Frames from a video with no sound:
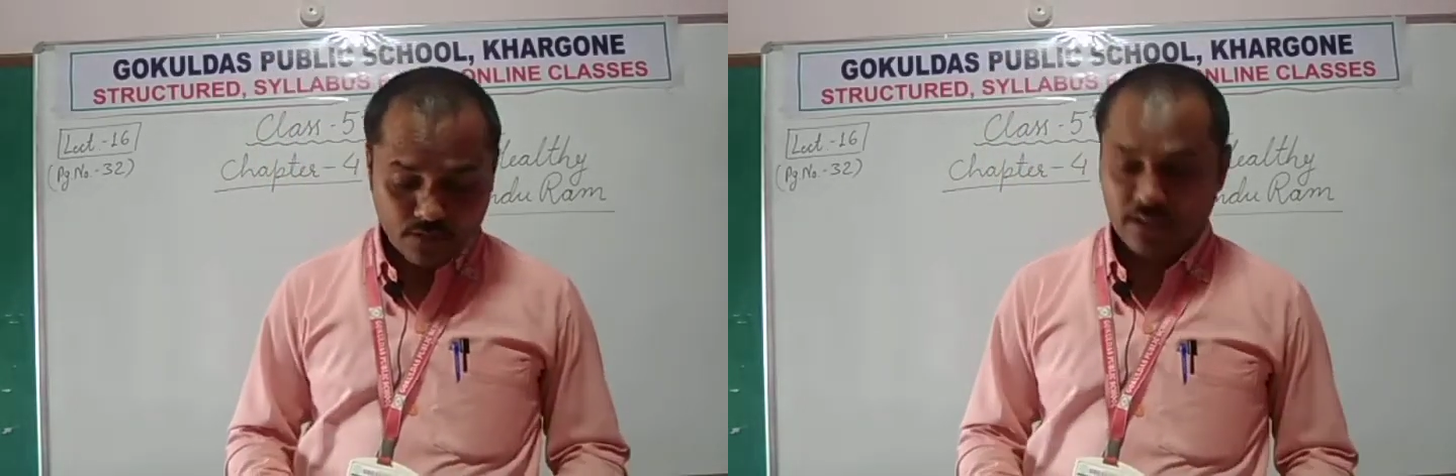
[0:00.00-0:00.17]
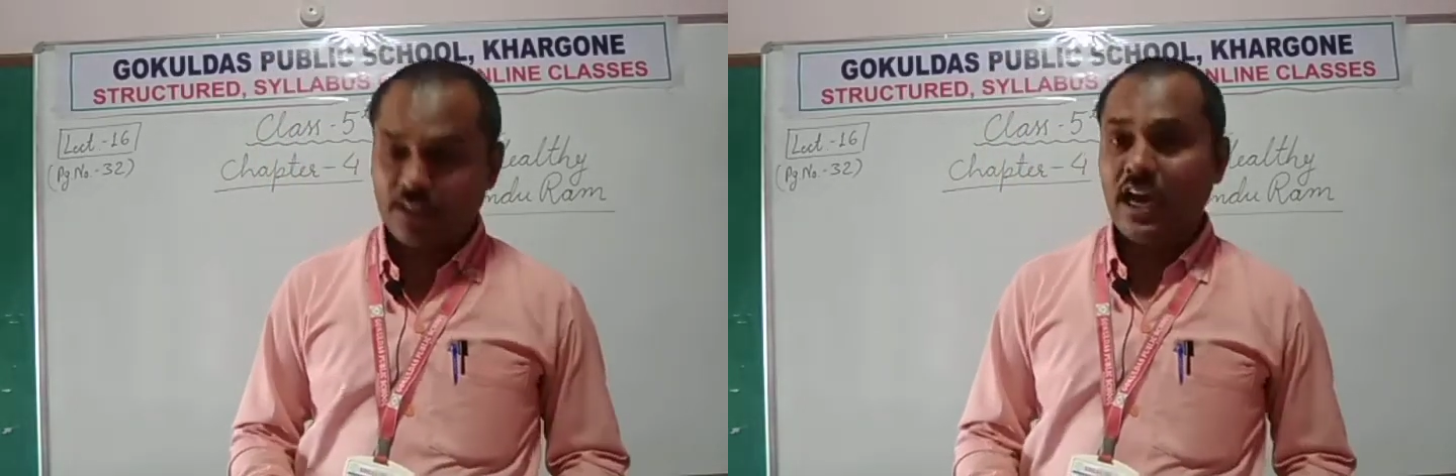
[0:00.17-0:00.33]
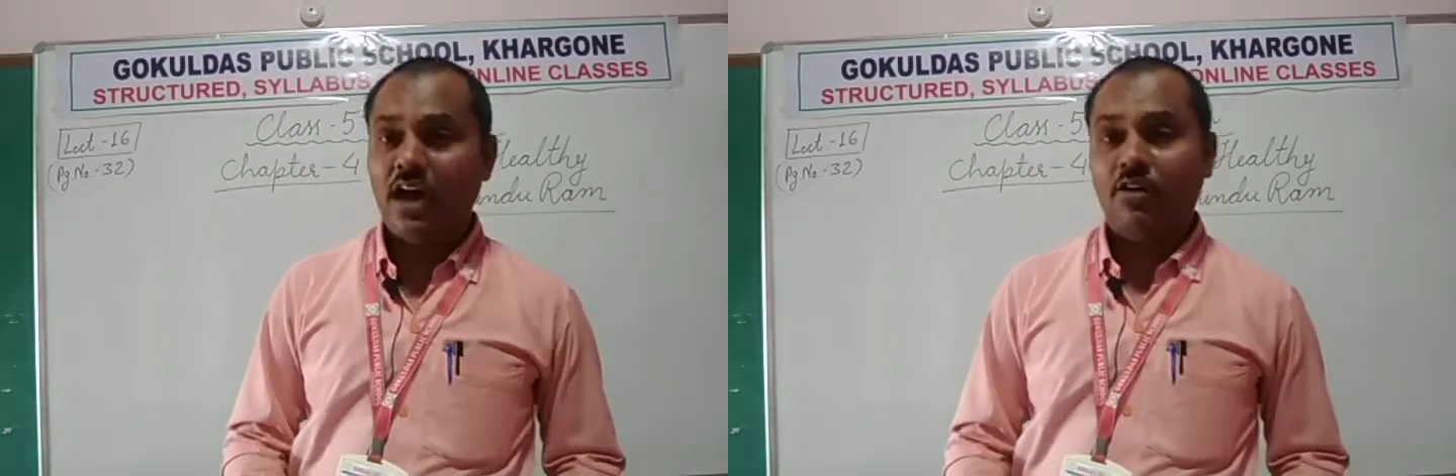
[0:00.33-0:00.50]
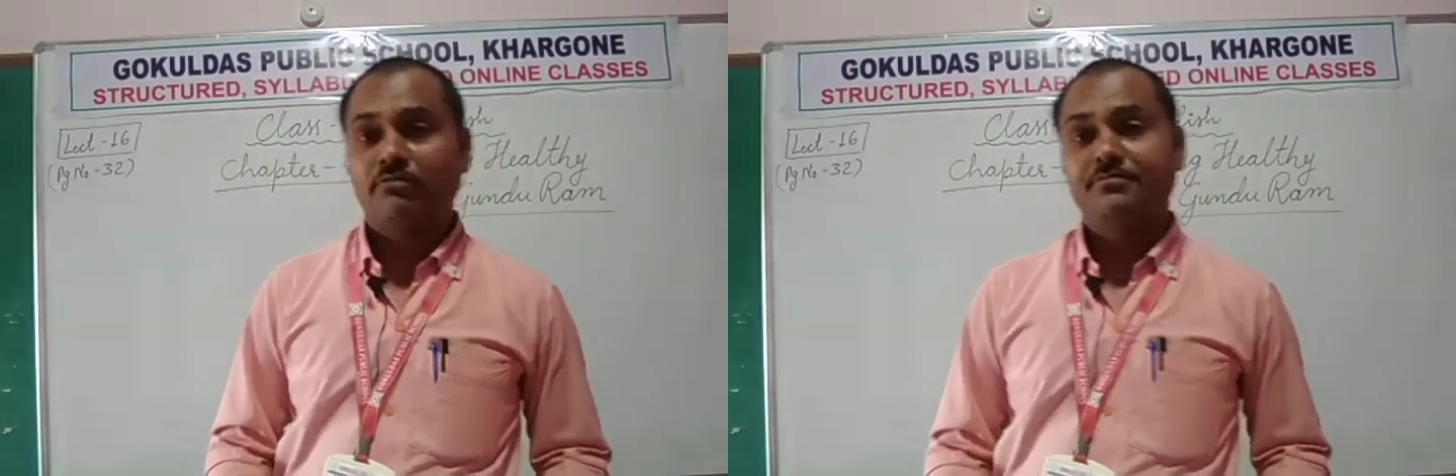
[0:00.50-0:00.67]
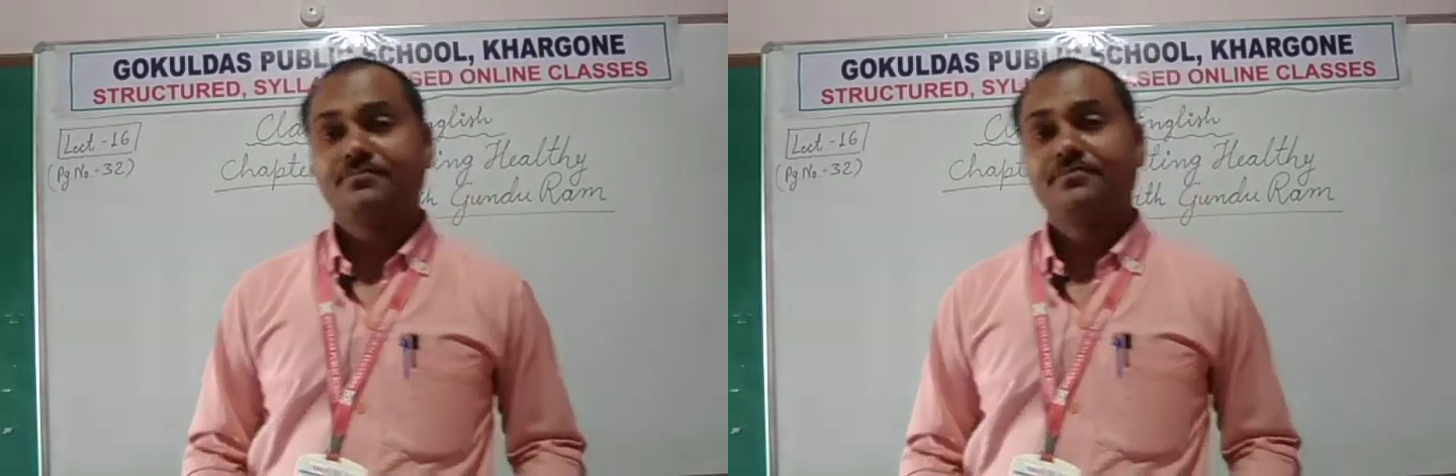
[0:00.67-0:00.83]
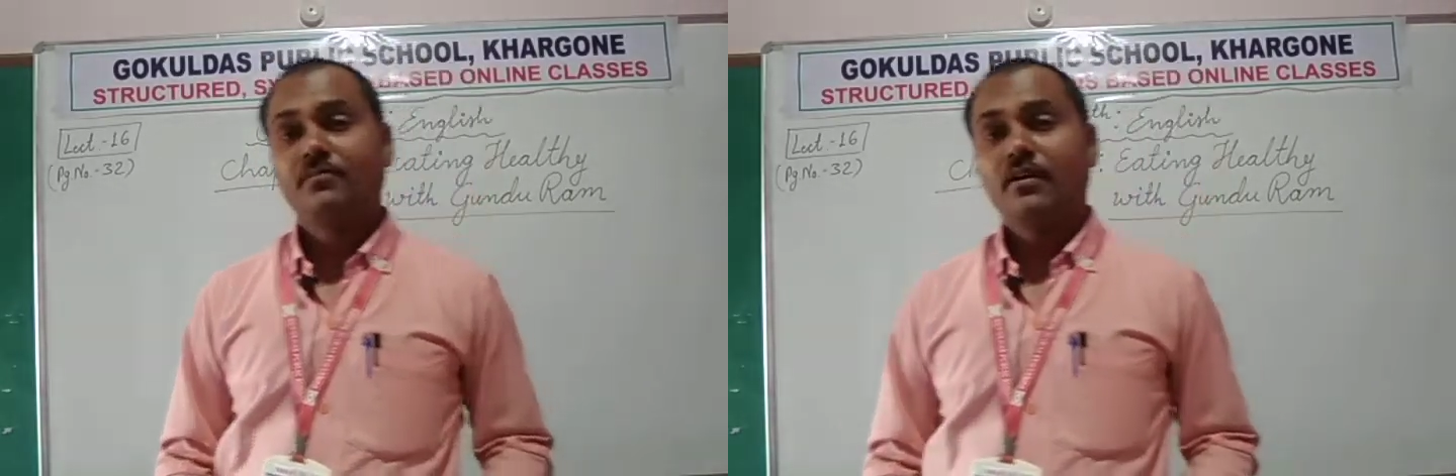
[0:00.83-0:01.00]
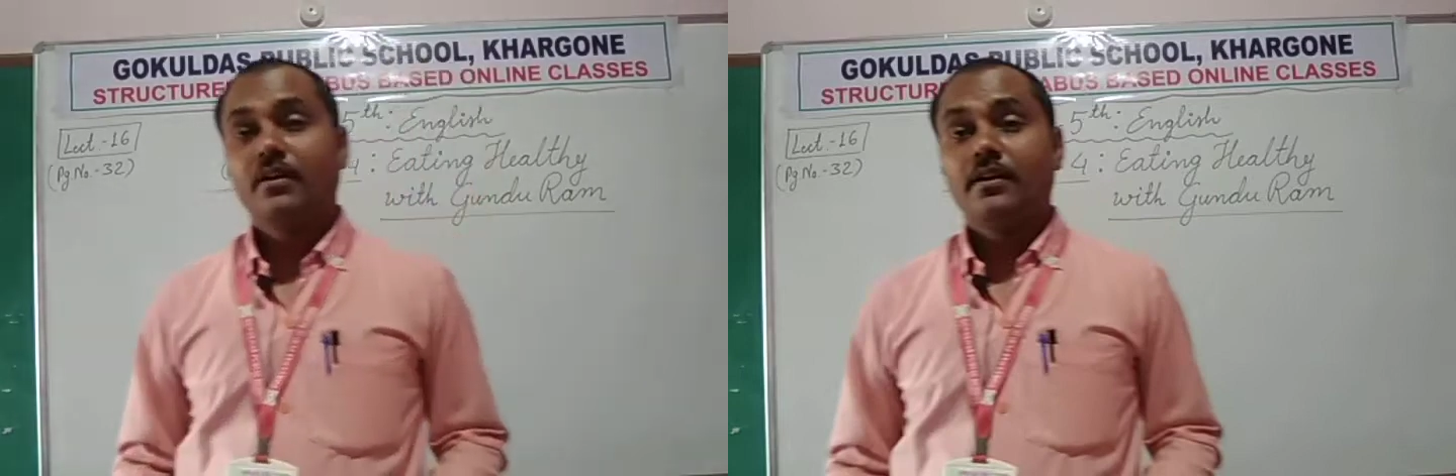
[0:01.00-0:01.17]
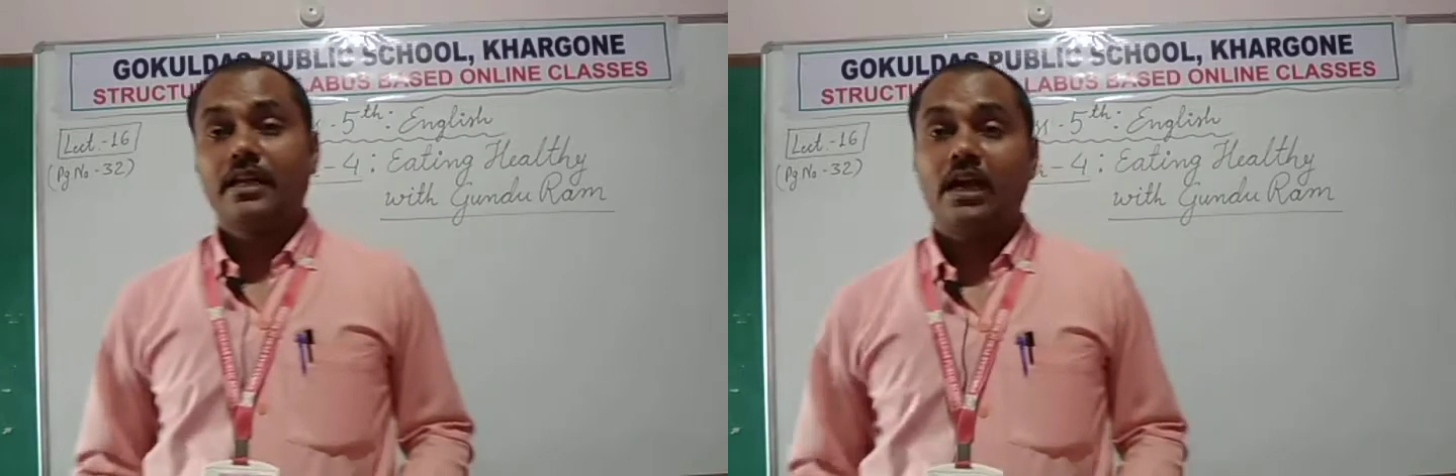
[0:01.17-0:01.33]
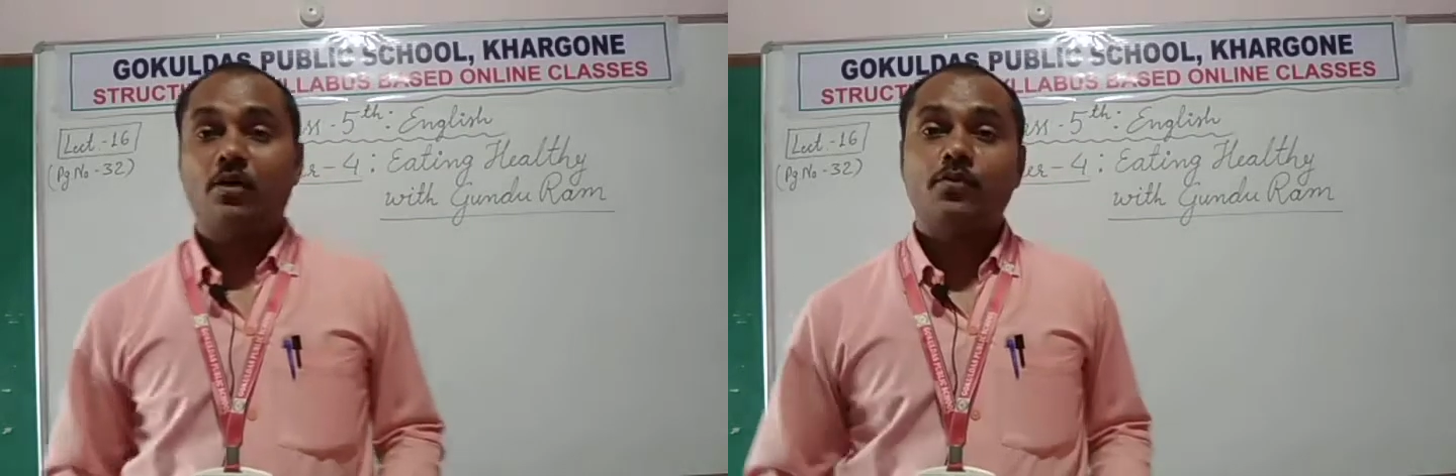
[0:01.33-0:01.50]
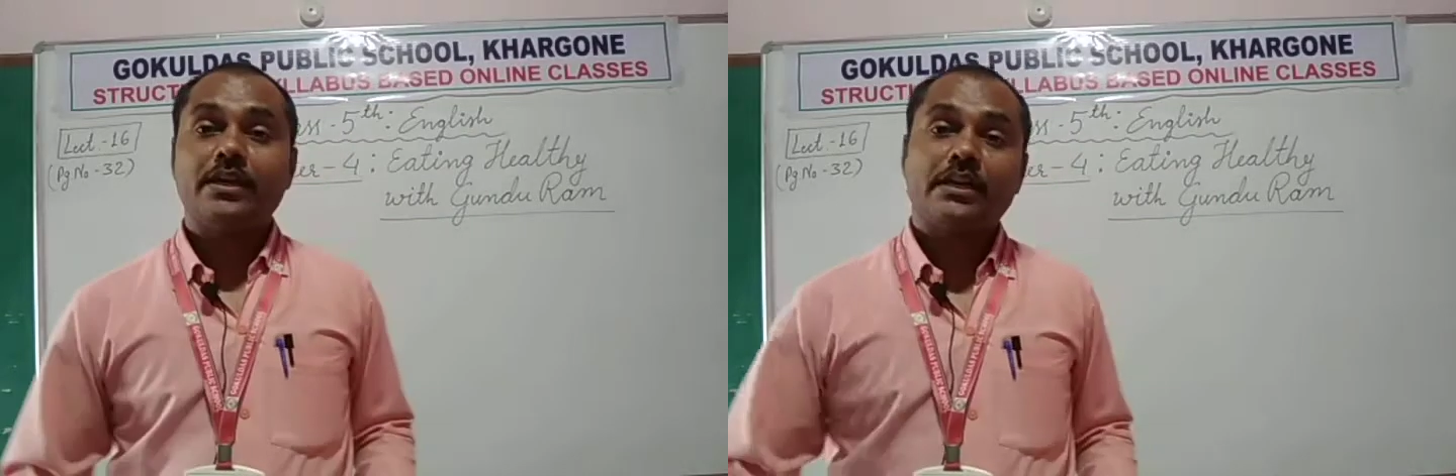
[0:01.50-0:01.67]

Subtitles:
Now we